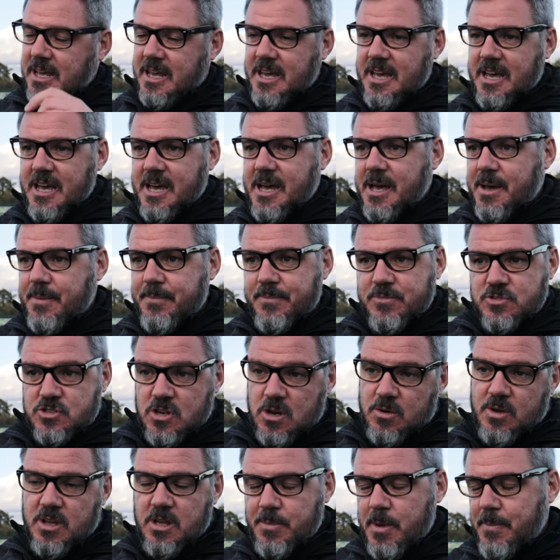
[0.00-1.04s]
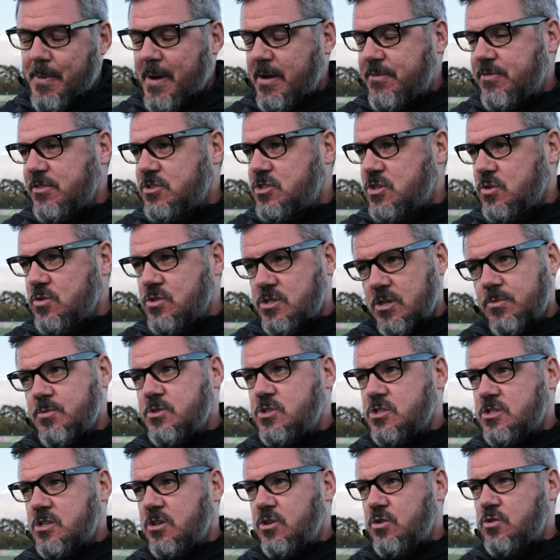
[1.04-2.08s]
Um, so he'll be back for Tuesday,
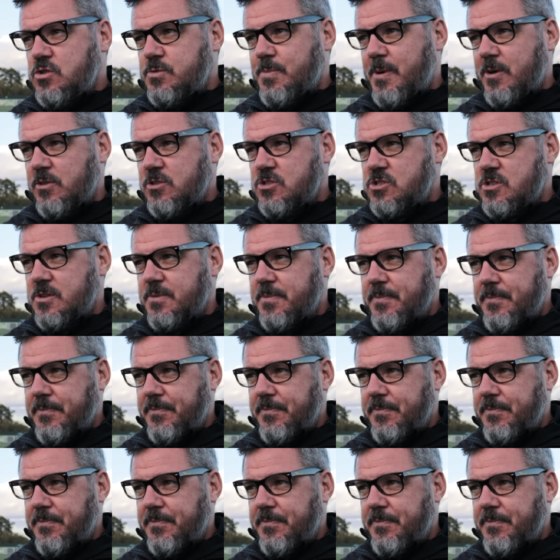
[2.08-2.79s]
which is a huge bonus.